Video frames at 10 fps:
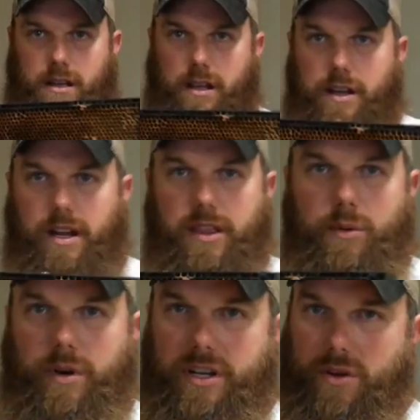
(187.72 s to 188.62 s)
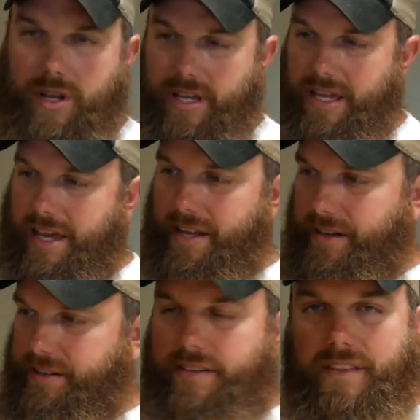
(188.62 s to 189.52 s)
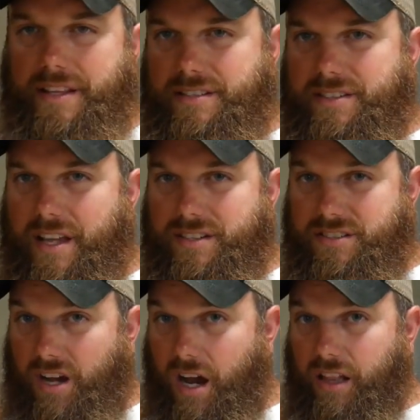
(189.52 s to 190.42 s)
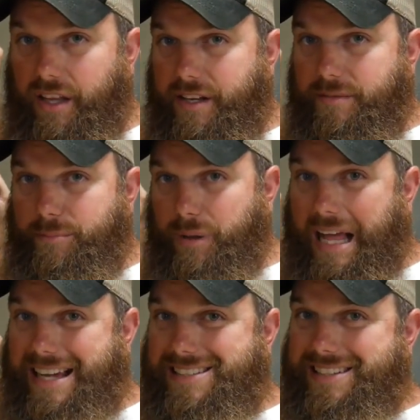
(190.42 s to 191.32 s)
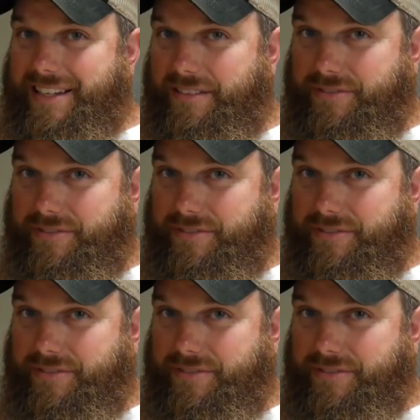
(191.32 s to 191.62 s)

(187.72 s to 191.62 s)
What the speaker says: Another one you can get, this is a solid plastic